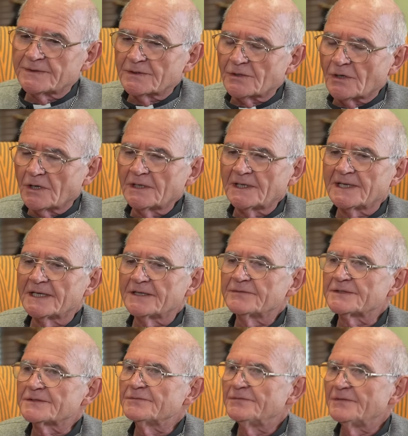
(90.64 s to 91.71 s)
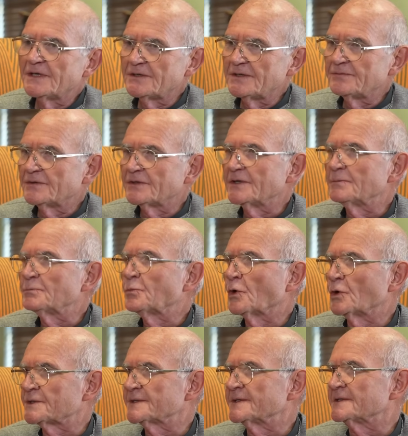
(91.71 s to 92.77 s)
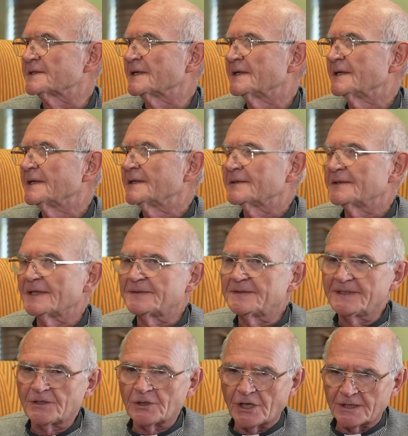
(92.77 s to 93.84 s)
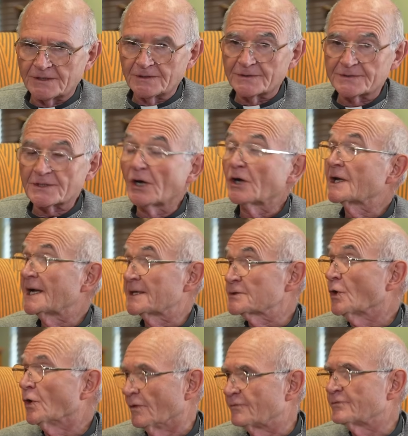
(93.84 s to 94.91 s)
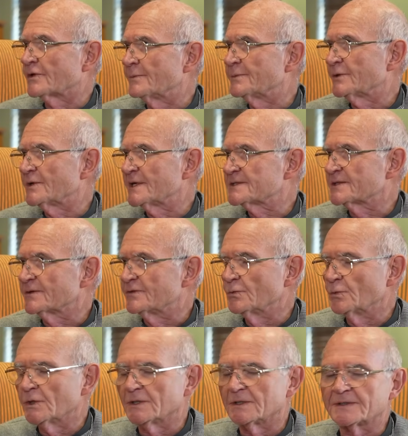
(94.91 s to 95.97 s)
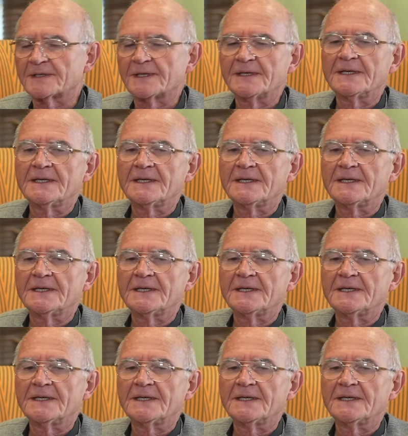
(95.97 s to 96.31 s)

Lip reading: the conclave, it's very, very important that the cardinals are cut off from the rest of the world.